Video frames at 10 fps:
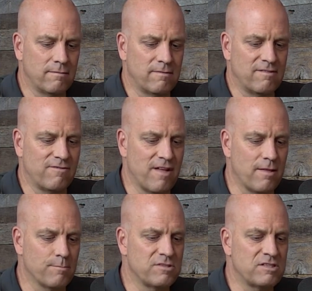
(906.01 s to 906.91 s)

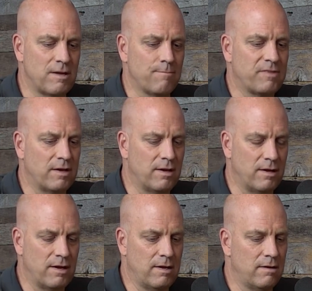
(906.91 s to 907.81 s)
develop something
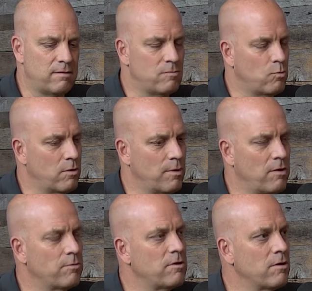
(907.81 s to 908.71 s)
in where we
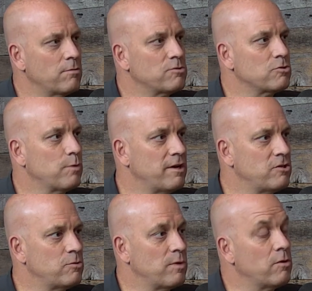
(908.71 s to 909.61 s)
owned our own
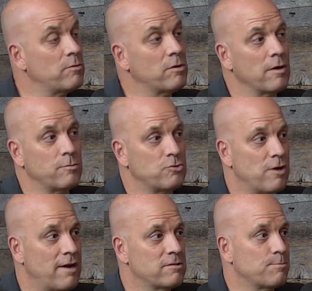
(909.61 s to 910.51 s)
switch and we owned our own
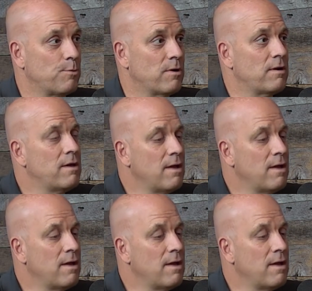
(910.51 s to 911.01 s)
transport.